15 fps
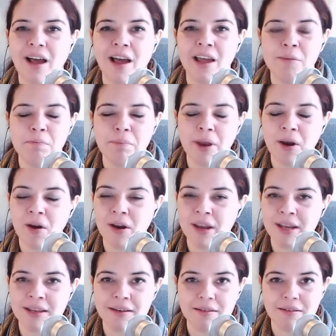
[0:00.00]
and
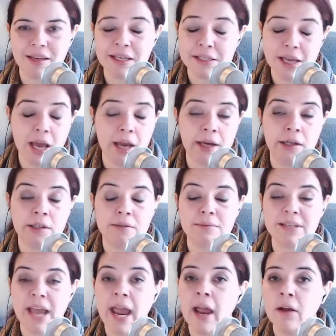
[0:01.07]
buried entire
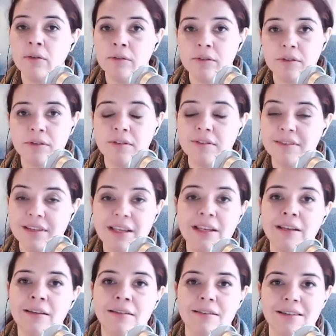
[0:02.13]
towns and
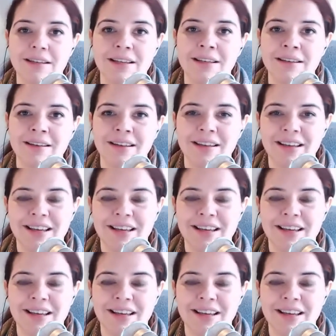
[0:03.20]
cities in